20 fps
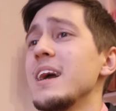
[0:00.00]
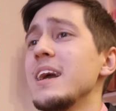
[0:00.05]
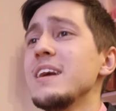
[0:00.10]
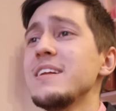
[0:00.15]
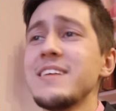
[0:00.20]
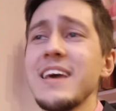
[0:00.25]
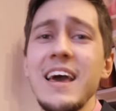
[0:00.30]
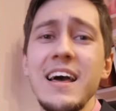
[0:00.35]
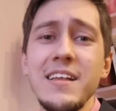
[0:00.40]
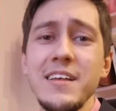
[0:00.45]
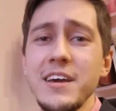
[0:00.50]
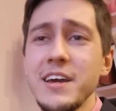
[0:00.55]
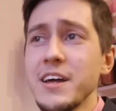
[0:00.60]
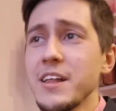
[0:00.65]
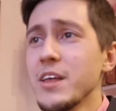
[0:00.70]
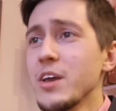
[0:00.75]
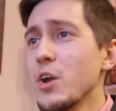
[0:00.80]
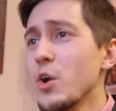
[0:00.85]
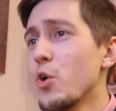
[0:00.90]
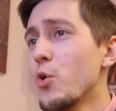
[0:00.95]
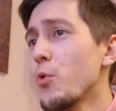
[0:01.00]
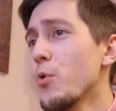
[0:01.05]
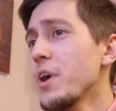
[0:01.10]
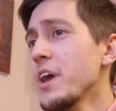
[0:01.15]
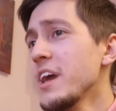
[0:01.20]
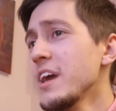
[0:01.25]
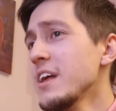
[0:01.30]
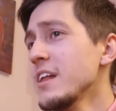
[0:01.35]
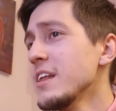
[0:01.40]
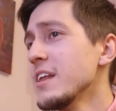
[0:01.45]
Italian.
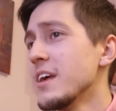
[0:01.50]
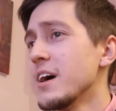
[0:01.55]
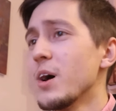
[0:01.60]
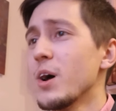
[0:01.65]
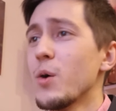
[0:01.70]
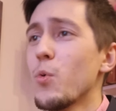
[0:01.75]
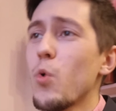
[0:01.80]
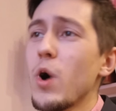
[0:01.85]
Green uh,